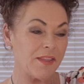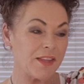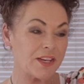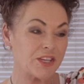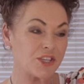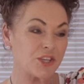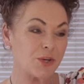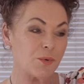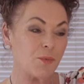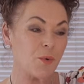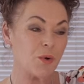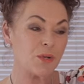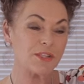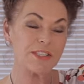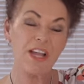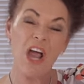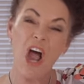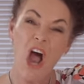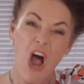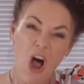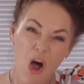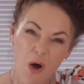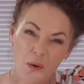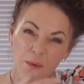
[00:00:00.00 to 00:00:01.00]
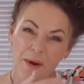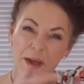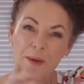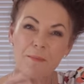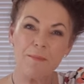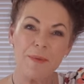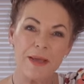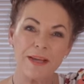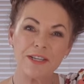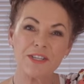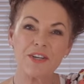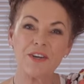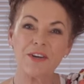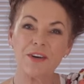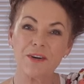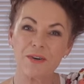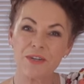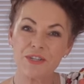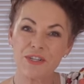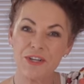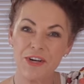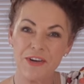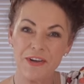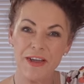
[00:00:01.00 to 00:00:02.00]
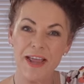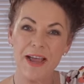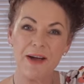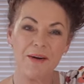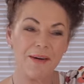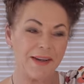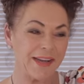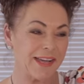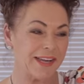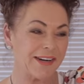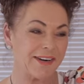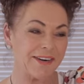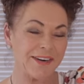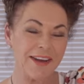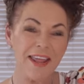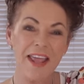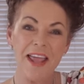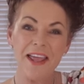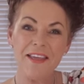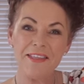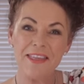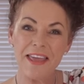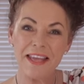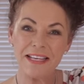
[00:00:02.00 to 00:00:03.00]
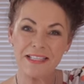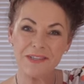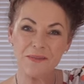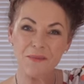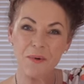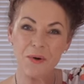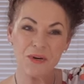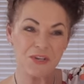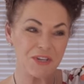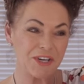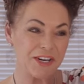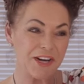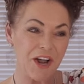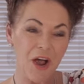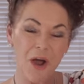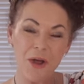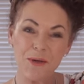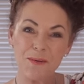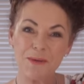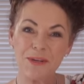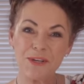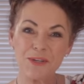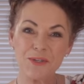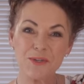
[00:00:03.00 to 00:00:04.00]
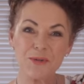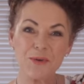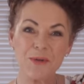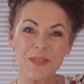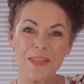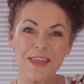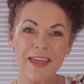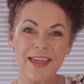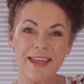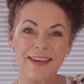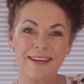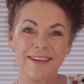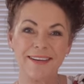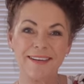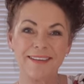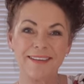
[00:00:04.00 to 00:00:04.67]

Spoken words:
that she wants. I'll come back to you and I'll show you how I get on. Thanks for watching and I hope you enjoyed that.